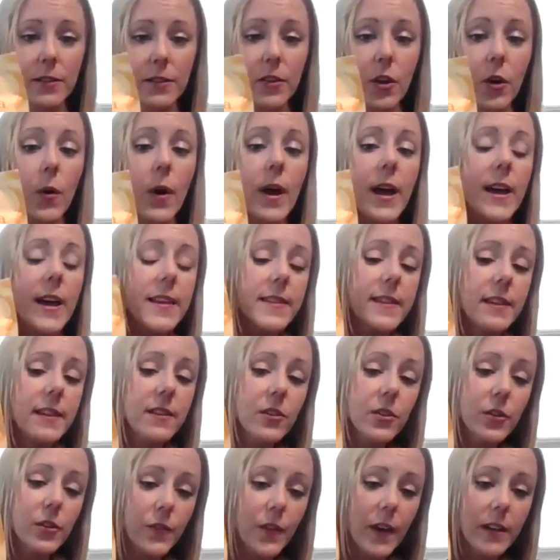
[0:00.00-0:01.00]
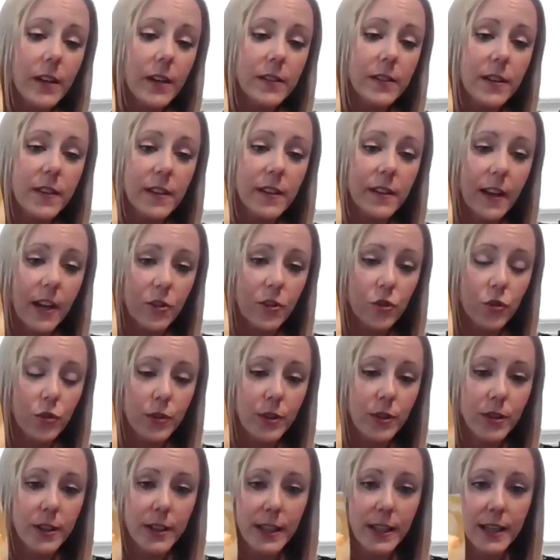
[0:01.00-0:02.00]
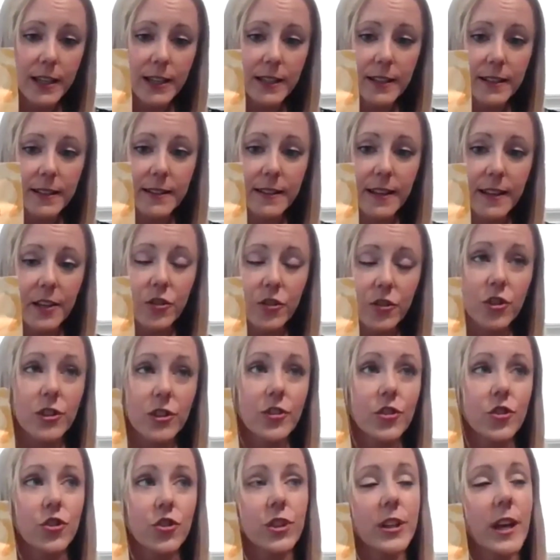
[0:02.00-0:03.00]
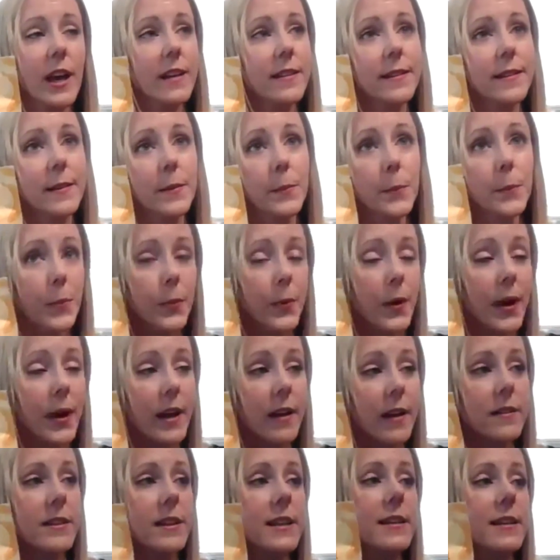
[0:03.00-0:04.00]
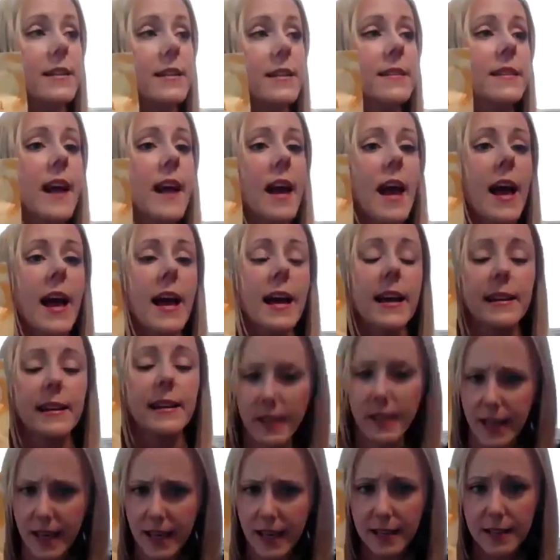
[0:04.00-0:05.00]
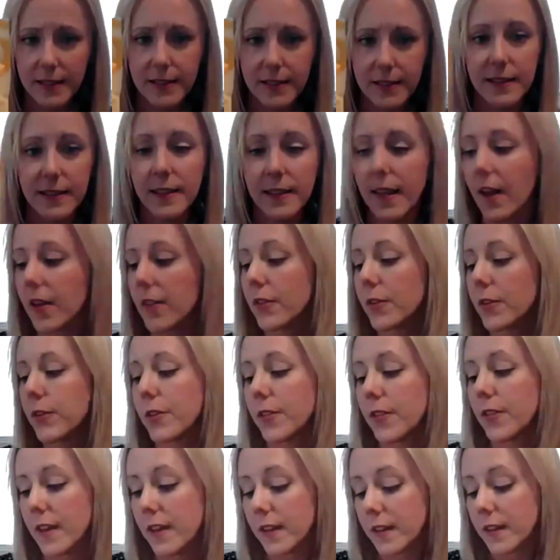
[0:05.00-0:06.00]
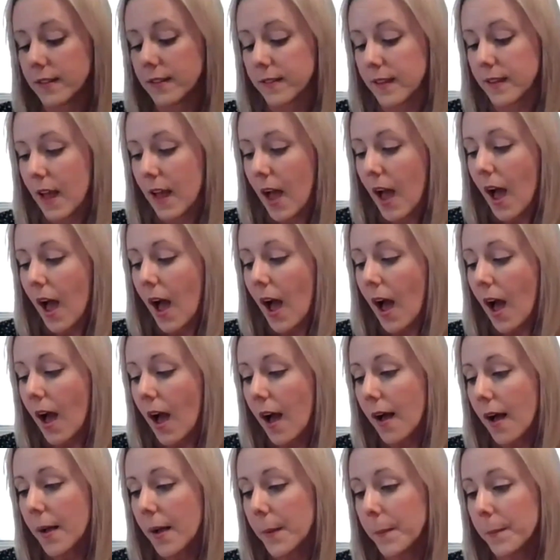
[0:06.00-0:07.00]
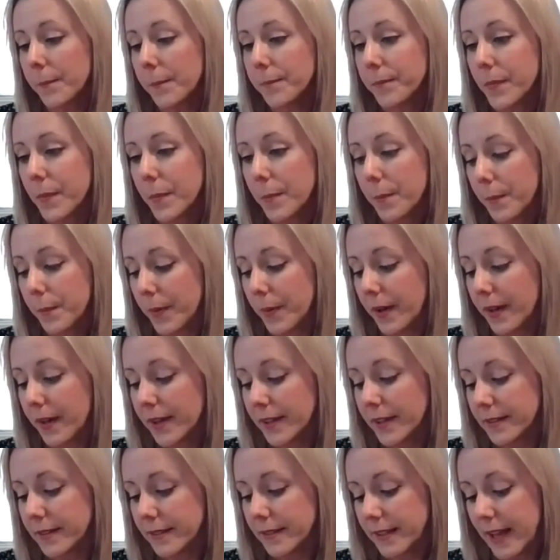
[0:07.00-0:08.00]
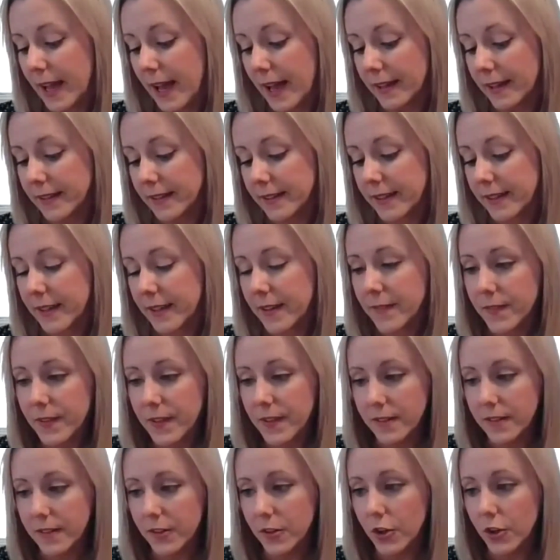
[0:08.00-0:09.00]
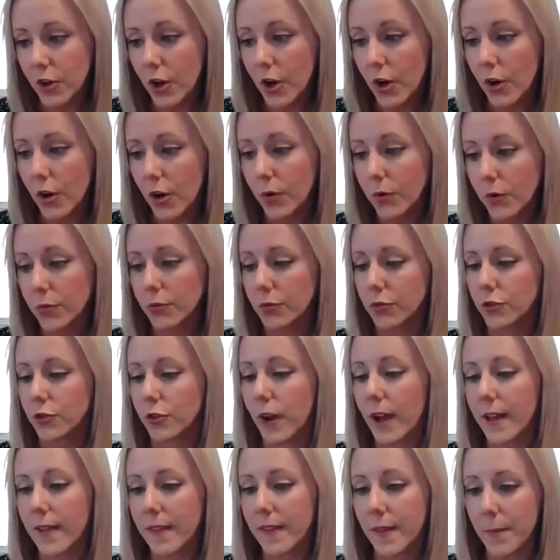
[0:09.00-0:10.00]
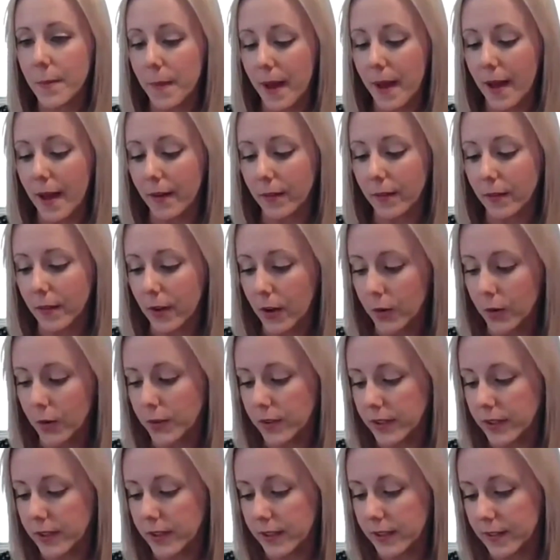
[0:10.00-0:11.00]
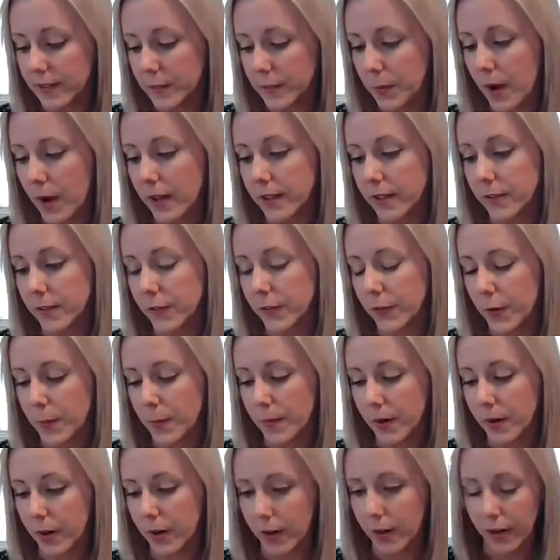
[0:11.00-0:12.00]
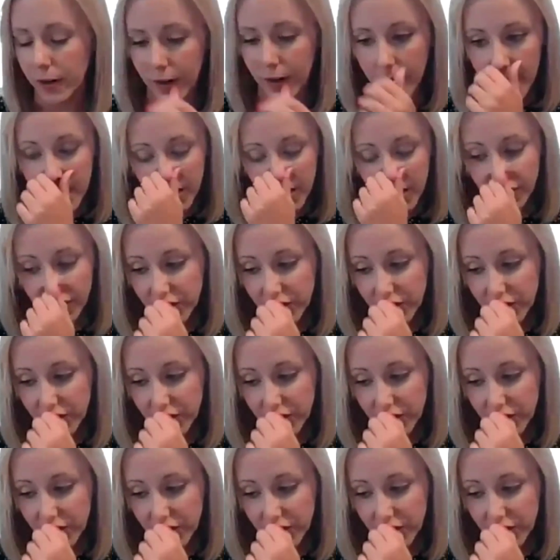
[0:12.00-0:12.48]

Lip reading: So these are found in the natural and organic section. She has some brownies and cakes and other things. But yeah, give these a go, try them out. A really nice product from her.